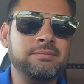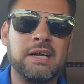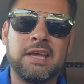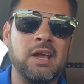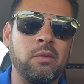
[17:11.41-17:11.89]

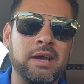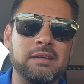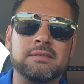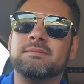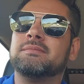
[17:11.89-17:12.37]
I can't
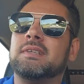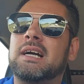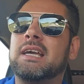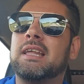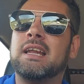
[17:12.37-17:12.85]
wait.
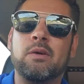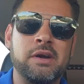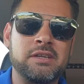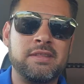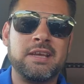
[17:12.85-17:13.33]
I cannot
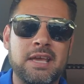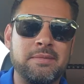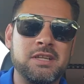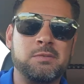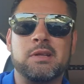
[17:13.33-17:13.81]
wait to that
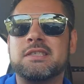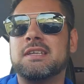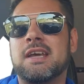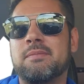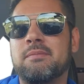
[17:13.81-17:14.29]
game against Penn
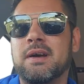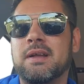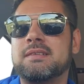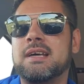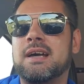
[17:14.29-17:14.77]
State. But
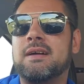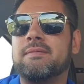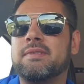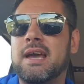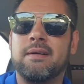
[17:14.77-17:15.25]

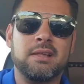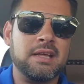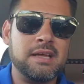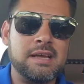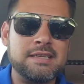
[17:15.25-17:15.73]

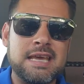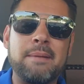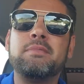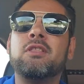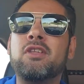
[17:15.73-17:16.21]

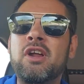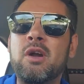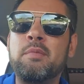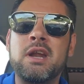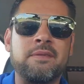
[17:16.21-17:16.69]
depth a
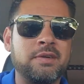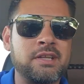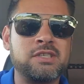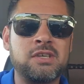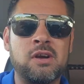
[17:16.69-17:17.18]
little bit of a
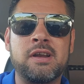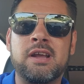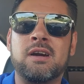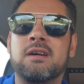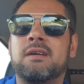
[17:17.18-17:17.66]
concern
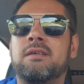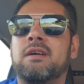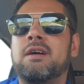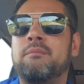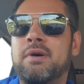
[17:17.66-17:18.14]
here,
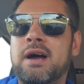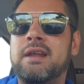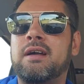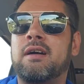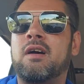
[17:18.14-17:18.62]

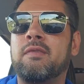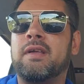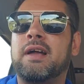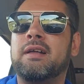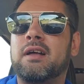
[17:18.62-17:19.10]
but
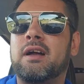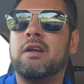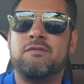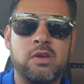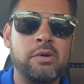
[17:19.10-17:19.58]
on
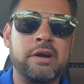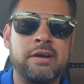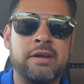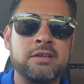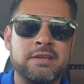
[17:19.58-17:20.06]
a few
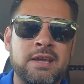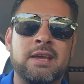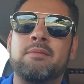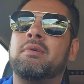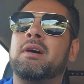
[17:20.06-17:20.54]
areas
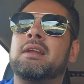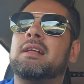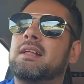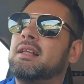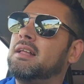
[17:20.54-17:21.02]
again. But
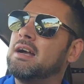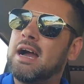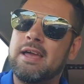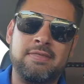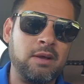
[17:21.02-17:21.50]

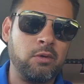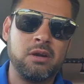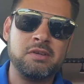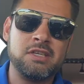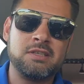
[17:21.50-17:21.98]
I think we're
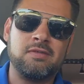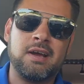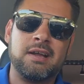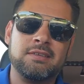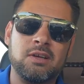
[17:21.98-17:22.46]
going to be just
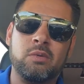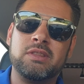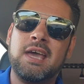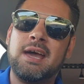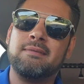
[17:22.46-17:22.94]
fine. So
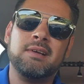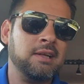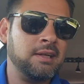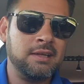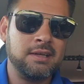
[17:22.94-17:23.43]
with that,
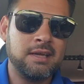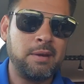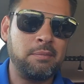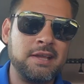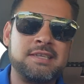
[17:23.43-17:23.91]

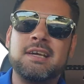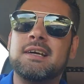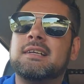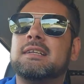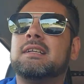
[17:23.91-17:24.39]
God bless you.
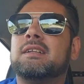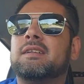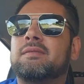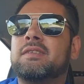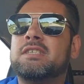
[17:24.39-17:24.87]

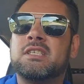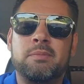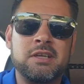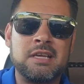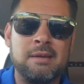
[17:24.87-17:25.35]
This is the
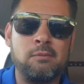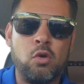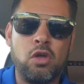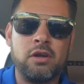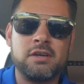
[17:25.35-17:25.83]
Big Time
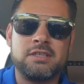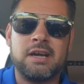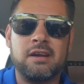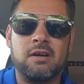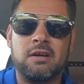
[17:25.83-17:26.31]
Boiler
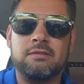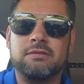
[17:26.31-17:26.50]
signing off.